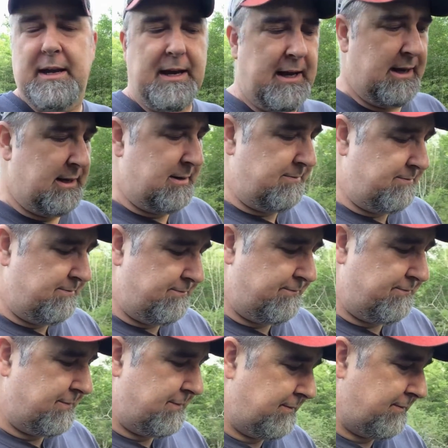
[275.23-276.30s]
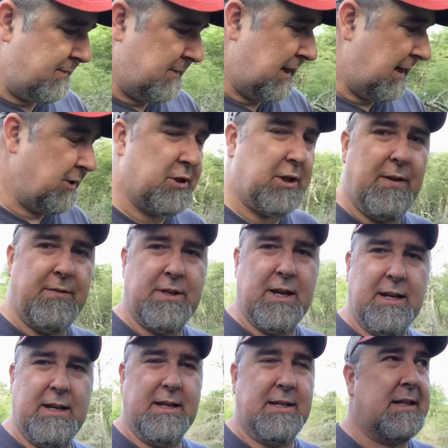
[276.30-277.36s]
And I just love
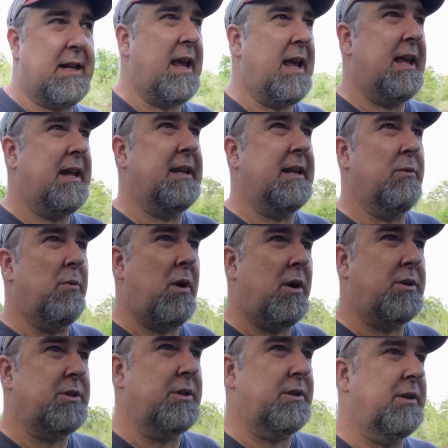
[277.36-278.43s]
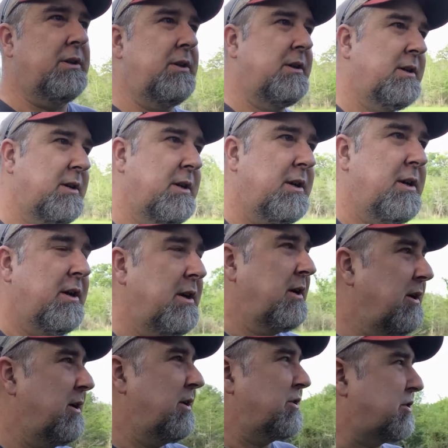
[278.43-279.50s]
sitting in this stand and watching the
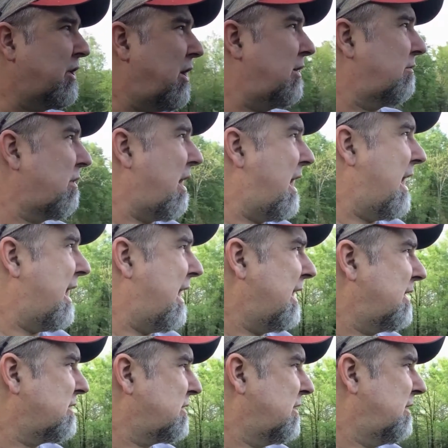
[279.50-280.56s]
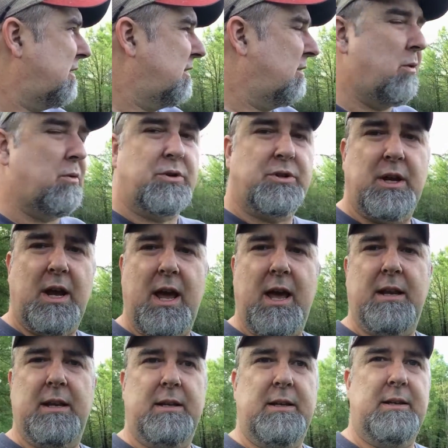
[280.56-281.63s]
sunrise or set.